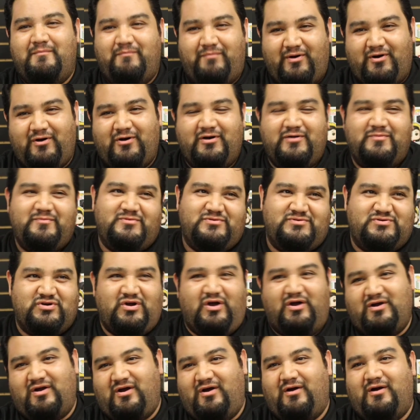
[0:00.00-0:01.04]
Bird,
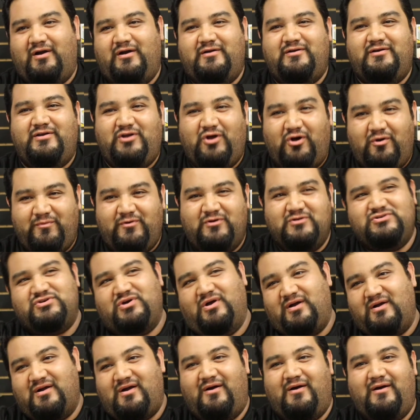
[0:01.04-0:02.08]
draw a card. Noble,
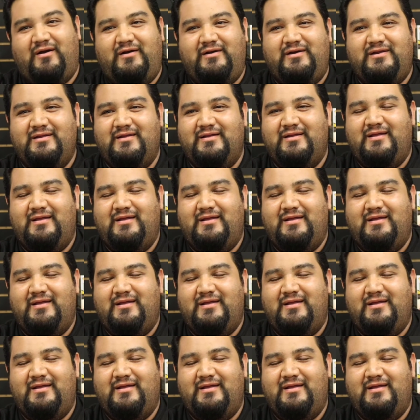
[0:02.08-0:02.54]
draw a card.